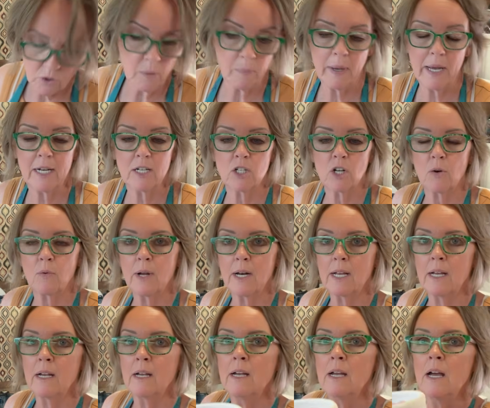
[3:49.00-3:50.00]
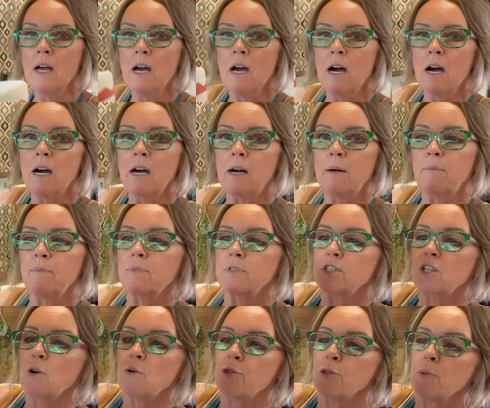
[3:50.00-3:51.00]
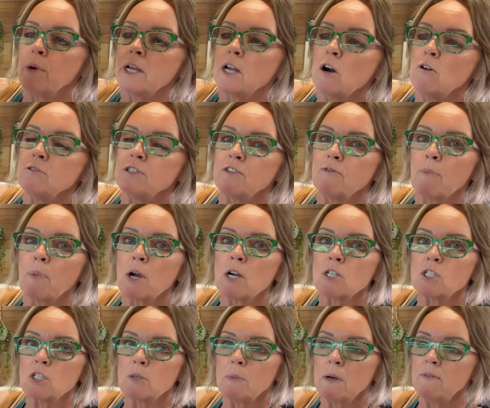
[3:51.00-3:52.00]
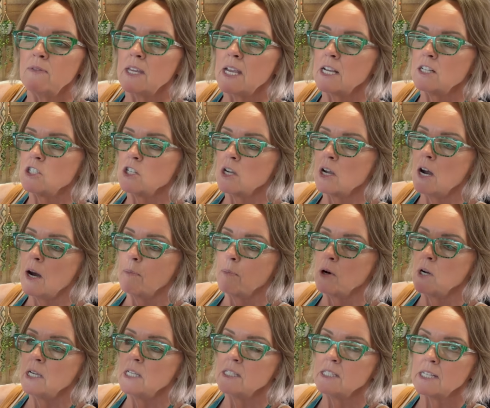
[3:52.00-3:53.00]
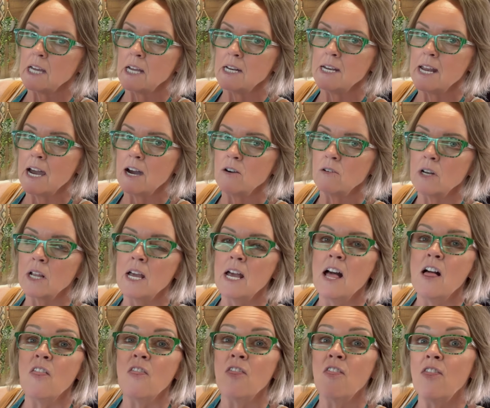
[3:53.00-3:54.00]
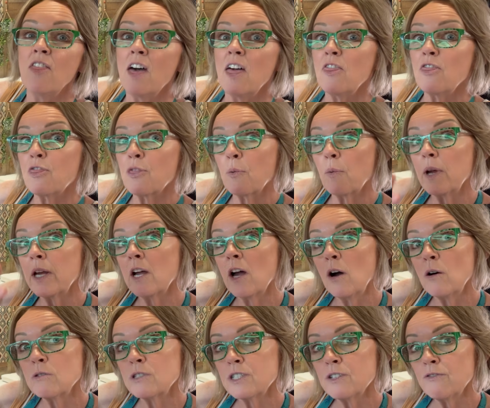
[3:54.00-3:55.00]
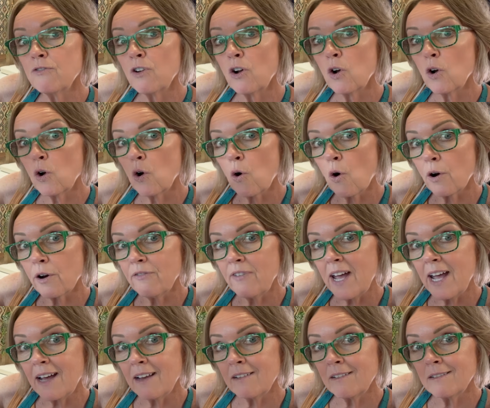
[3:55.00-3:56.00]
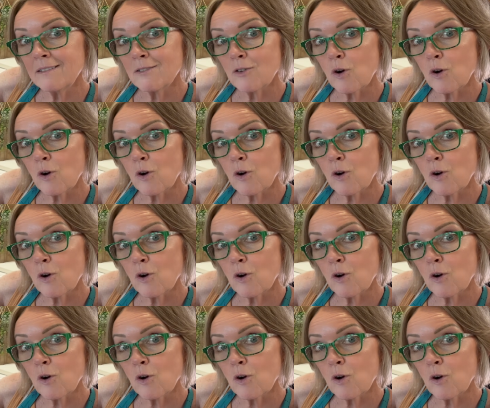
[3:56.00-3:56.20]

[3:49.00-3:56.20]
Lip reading: page already. So 3 coats of birch above the ancient copper, inside and out. Then 3 coats of Cordovan,